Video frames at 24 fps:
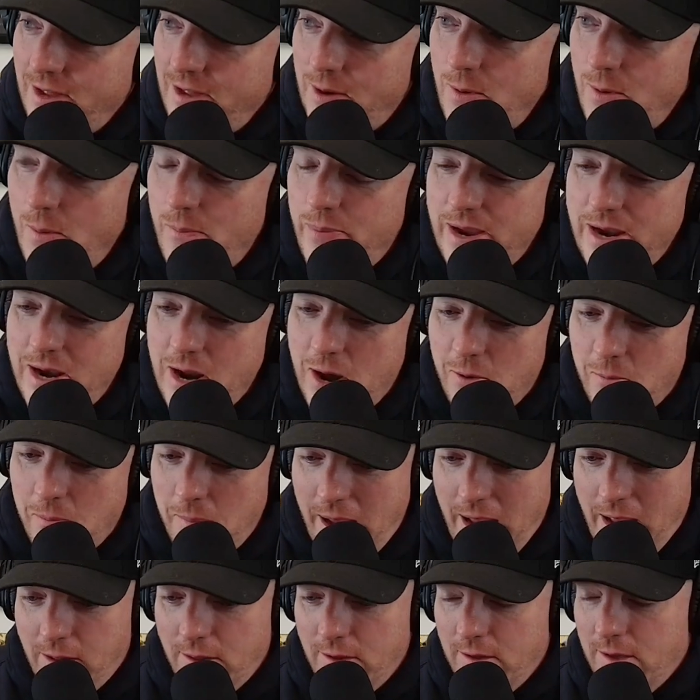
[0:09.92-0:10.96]
There will be no
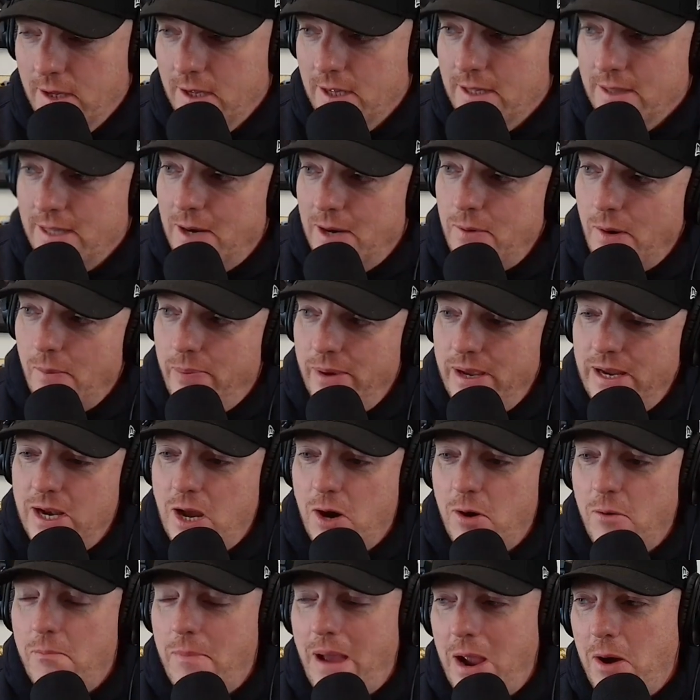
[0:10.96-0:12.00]
mail. There will be
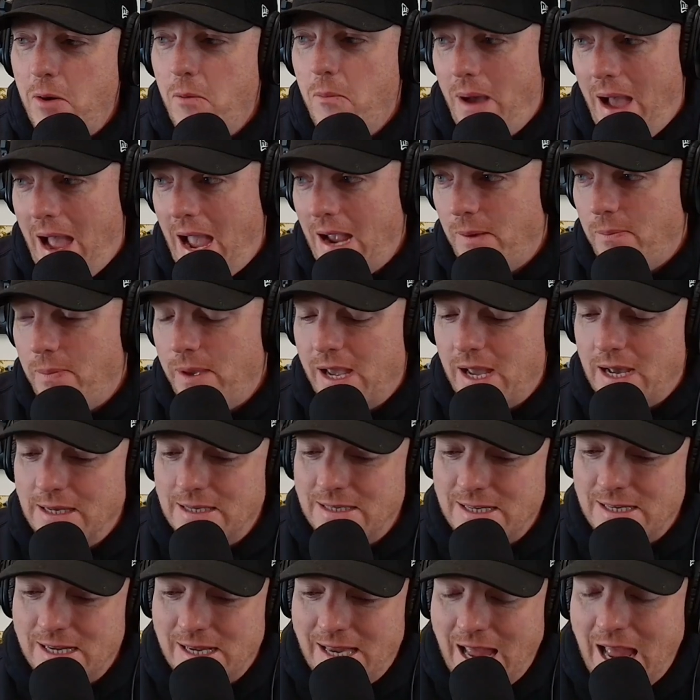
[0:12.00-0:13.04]
no mailbag,
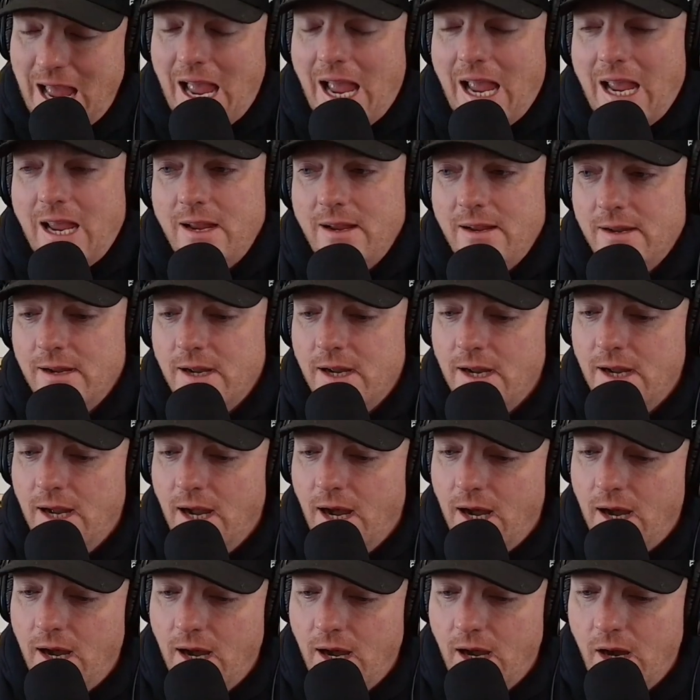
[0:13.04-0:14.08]
because today
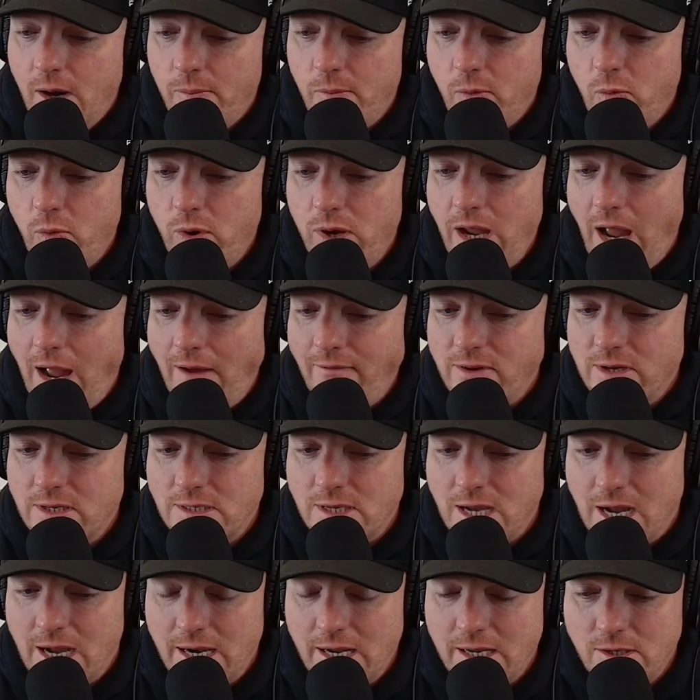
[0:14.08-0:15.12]
um, we have
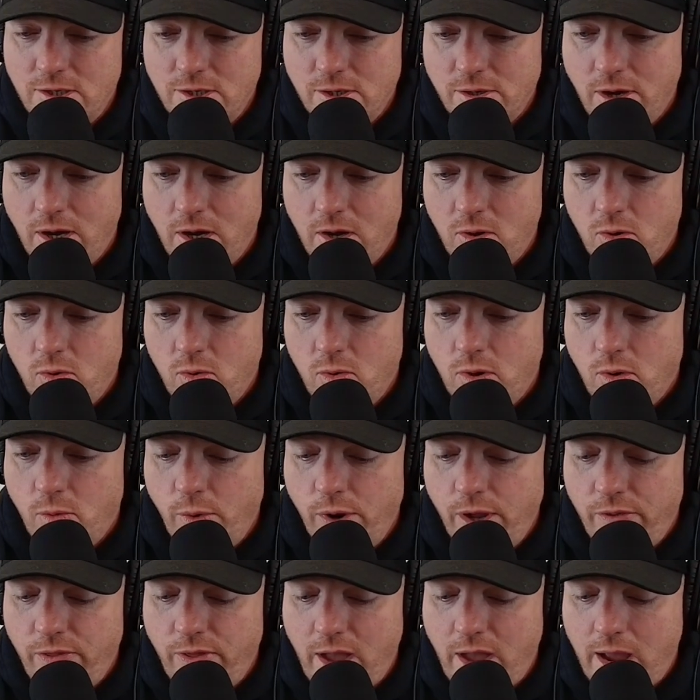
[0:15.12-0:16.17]
decided to go
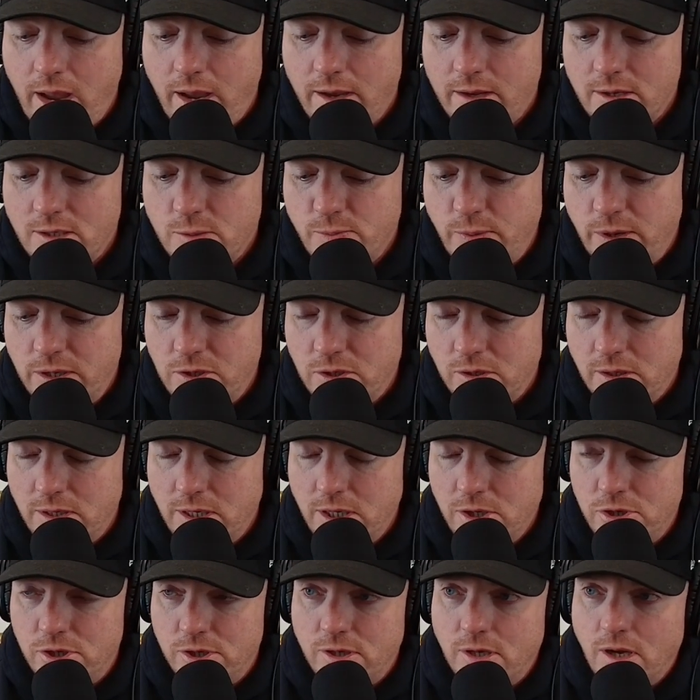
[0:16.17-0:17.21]
with a special
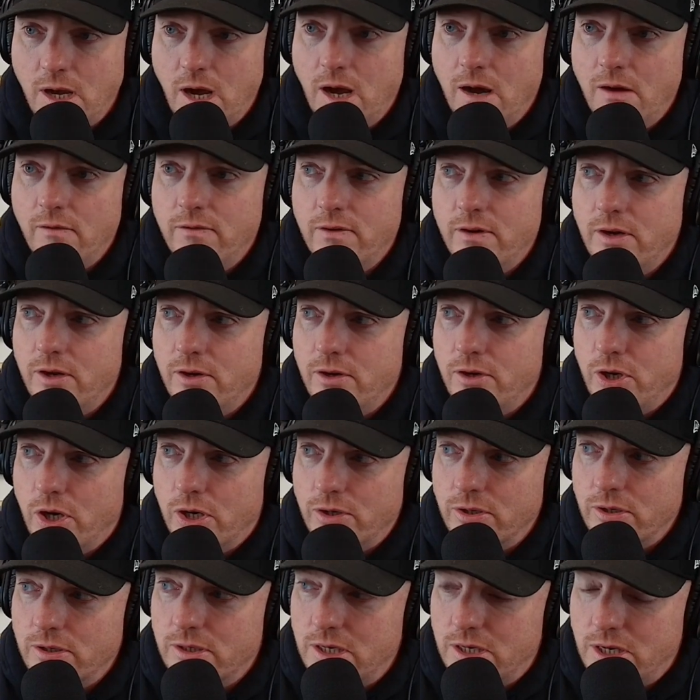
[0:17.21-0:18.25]
edition of
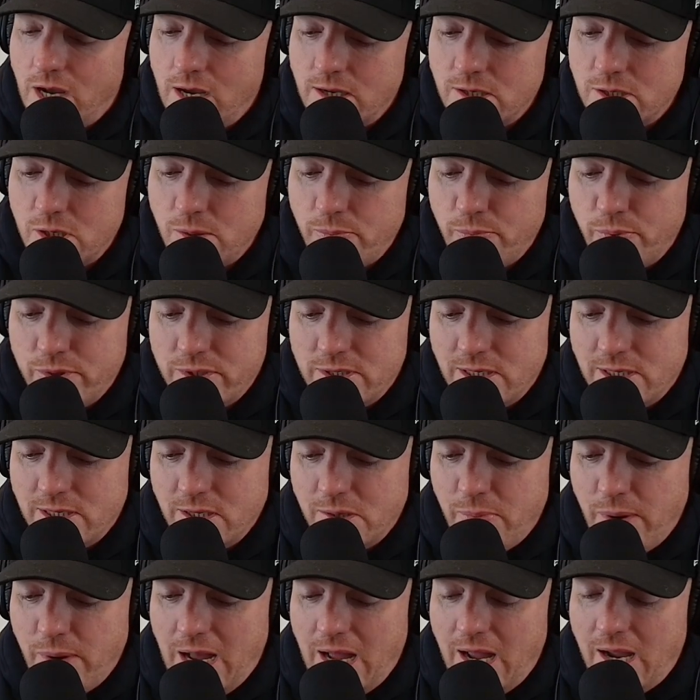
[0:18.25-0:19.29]
Dirt to Dust
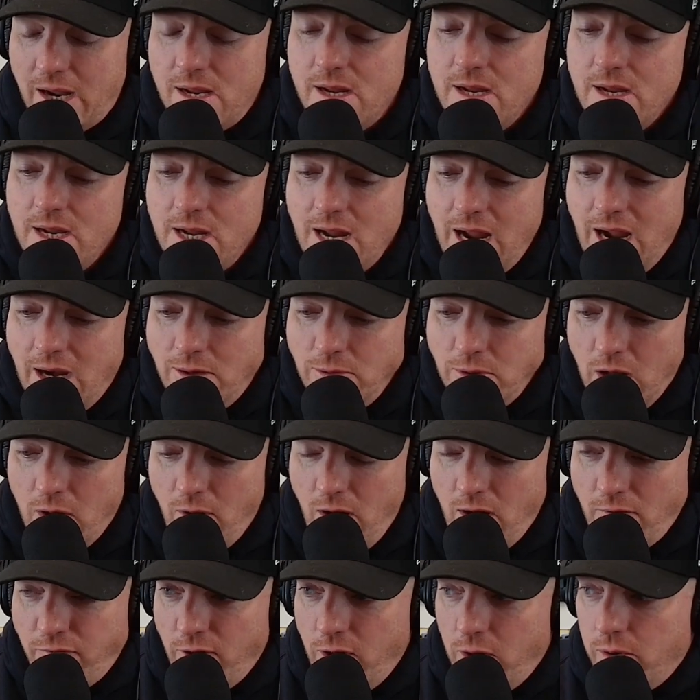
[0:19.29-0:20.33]
presented by Outlaw
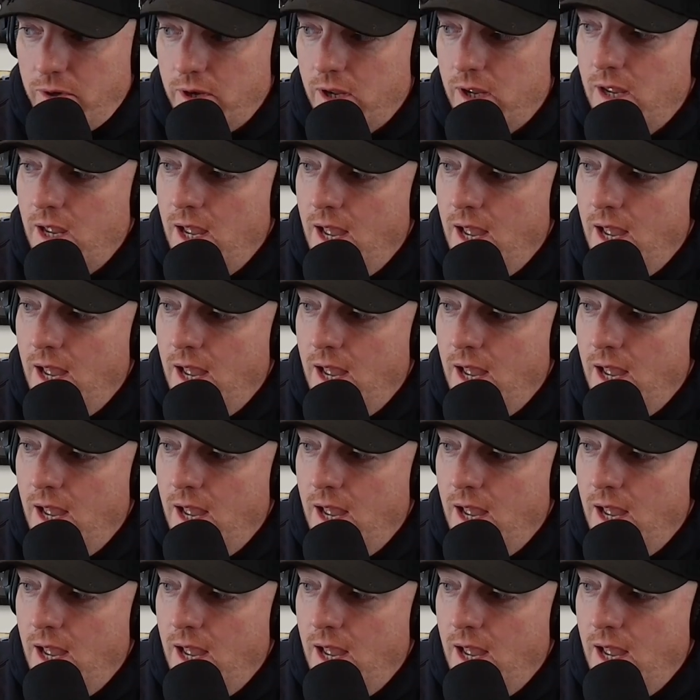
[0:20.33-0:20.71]
Off-Road.